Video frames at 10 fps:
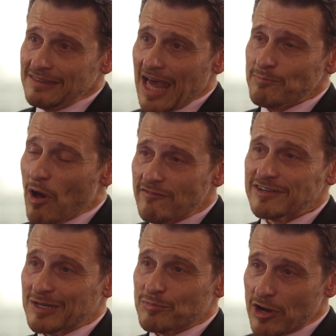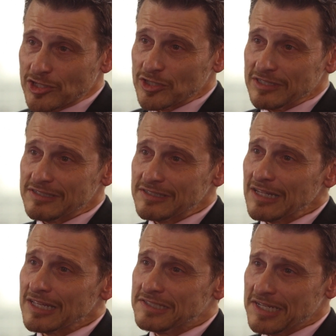that poverty and oppression
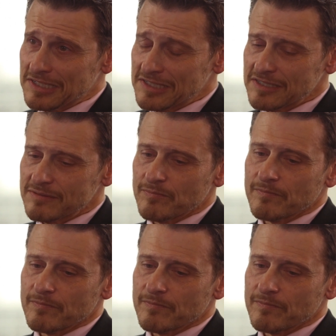still exists.